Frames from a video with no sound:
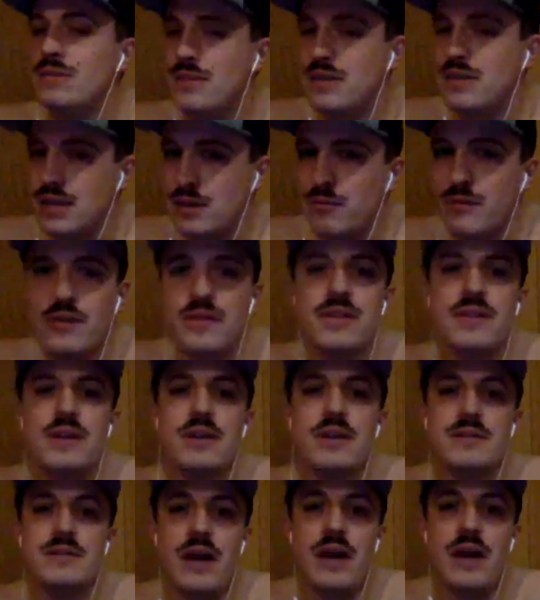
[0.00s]
think I'm with
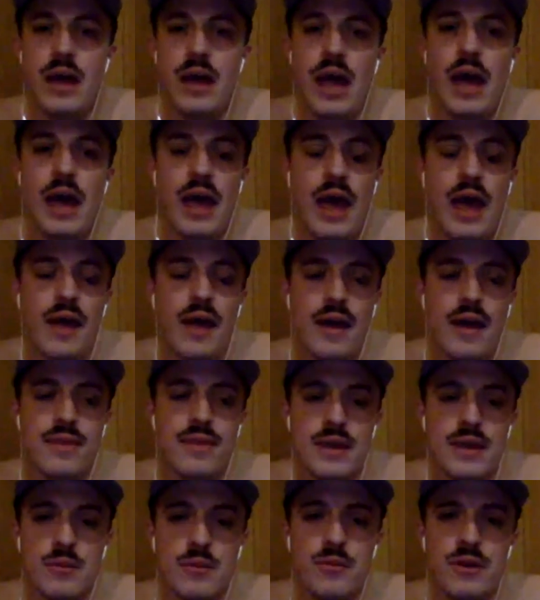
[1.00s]
I
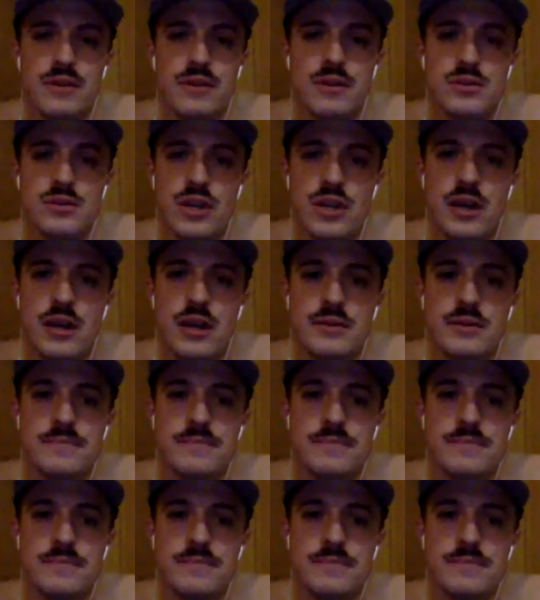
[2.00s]
think I'm with you, Jake.